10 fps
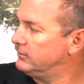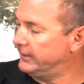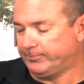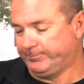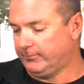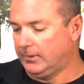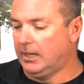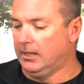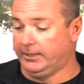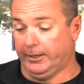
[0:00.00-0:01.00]
Yeah.
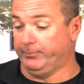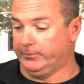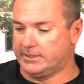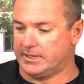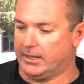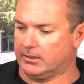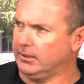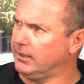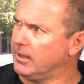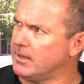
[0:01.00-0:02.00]
Yep, exactly.
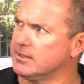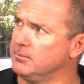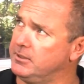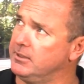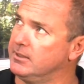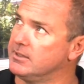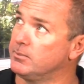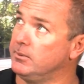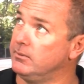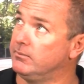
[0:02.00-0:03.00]
Yeah, the last time we did this,
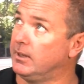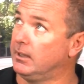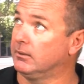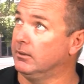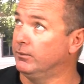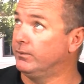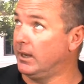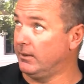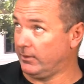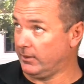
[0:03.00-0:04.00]
we filed an
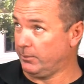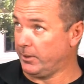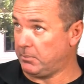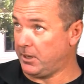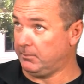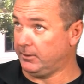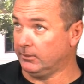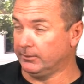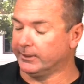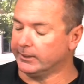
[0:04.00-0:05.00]
05. I think we got payment
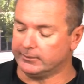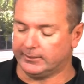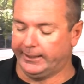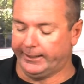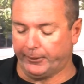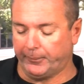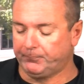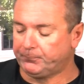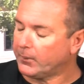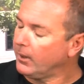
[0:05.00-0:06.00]
in 09. Anyway.
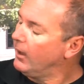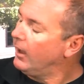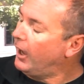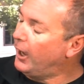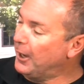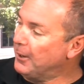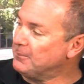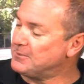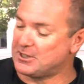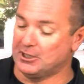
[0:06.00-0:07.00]

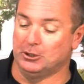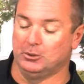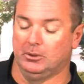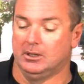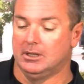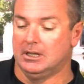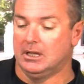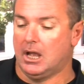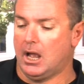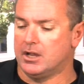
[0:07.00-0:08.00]
Oh.
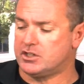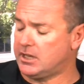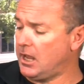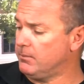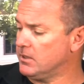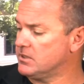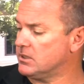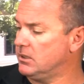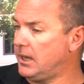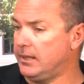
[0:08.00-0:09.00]
She came to us
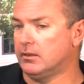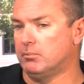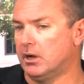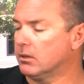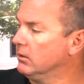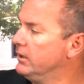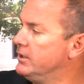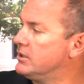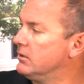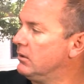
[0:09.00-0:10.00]
and said, "Hey, the American
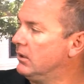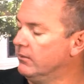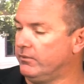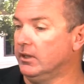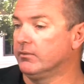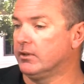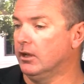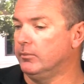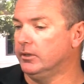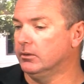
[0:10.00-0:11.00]
Legion and the
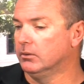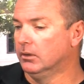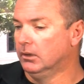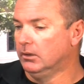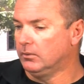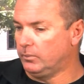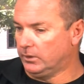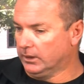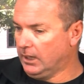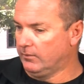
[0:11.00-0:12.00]
VFW
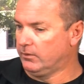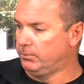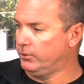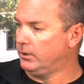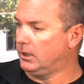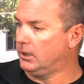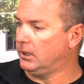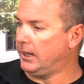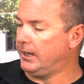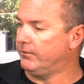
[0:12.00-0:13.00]
would love to put on a